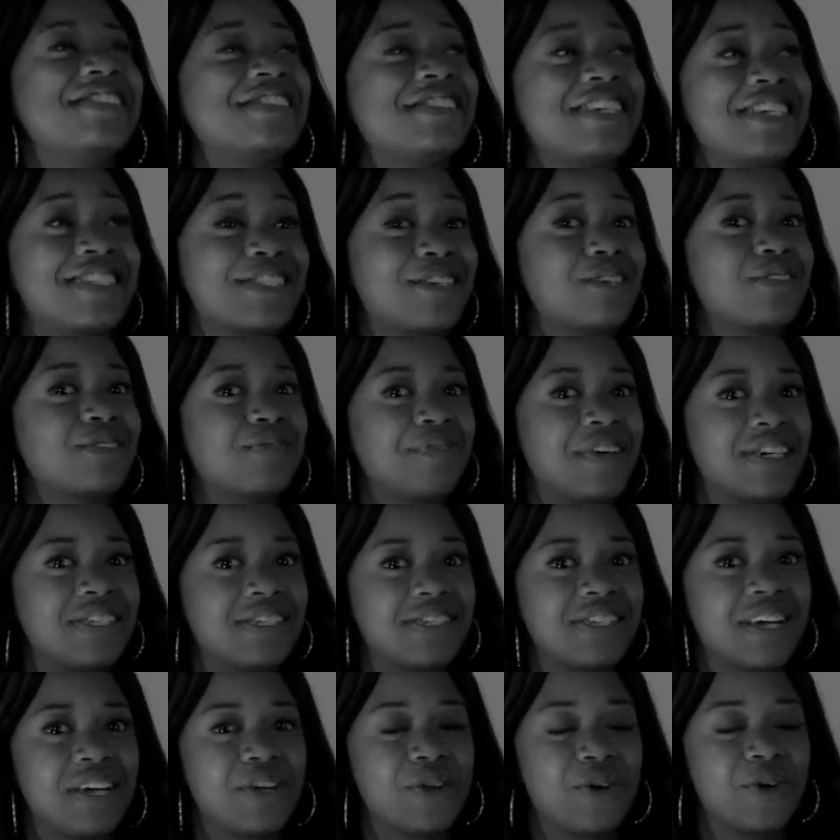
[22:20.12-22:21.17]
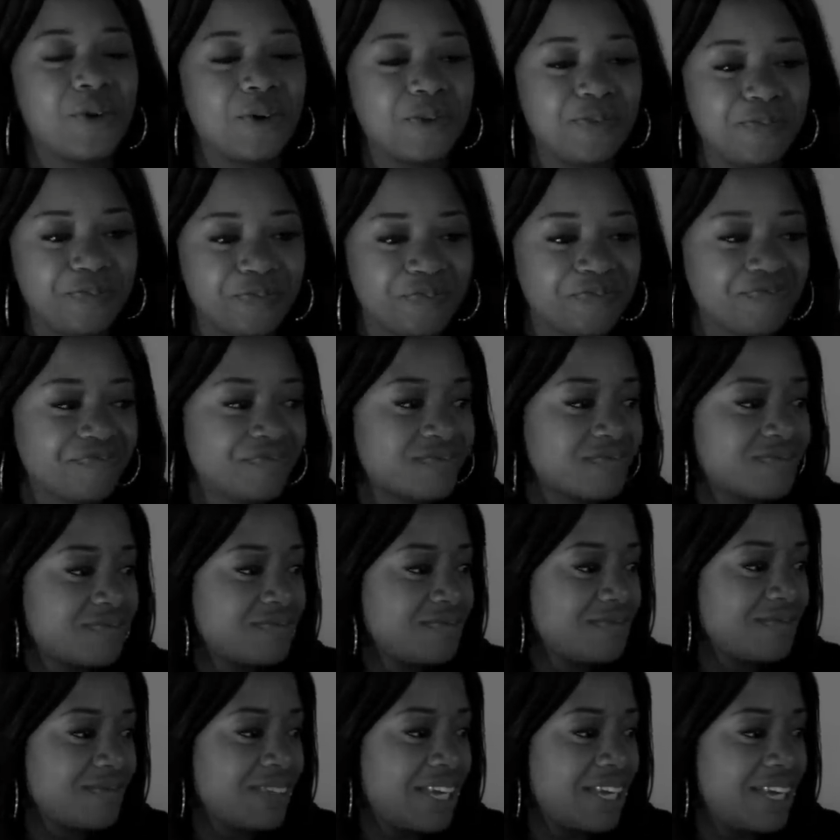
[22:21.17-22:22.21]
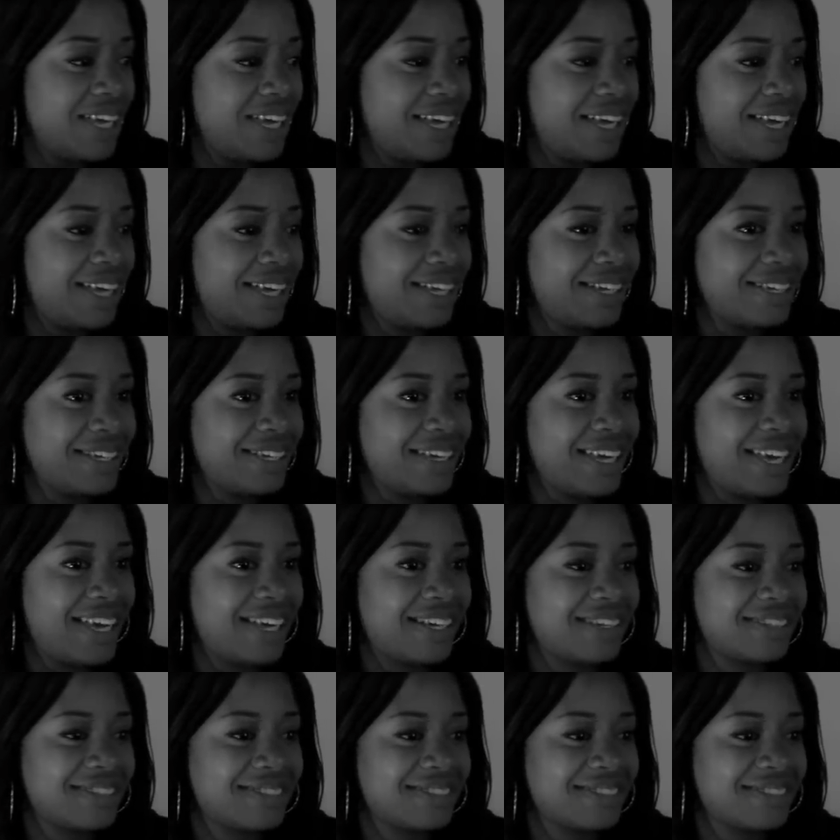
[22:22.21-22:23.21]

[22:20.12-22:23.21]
That sounds fancy, I know. Yeah.